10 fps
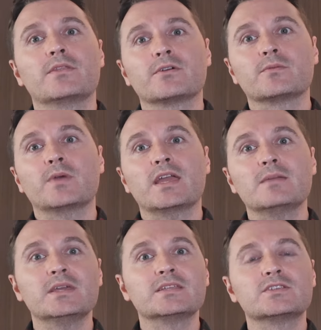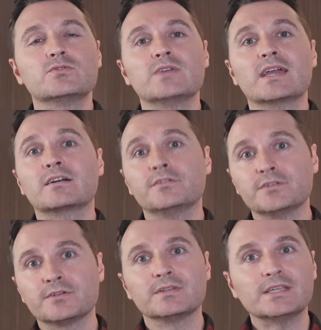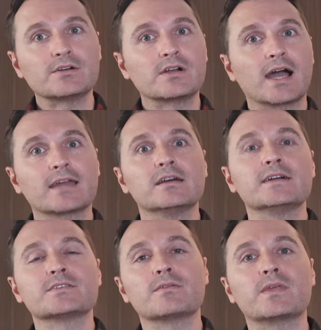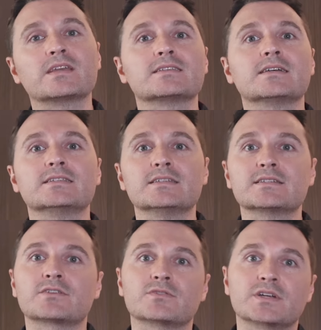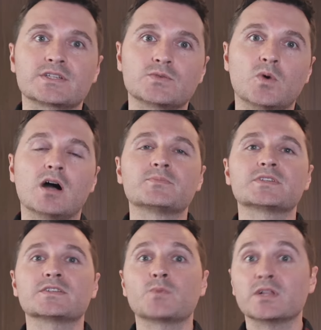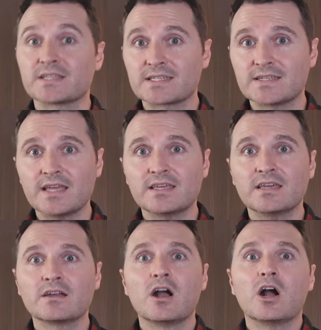They're aiming to get clear legal guidelines on things like decentralized swaps, as well as staking,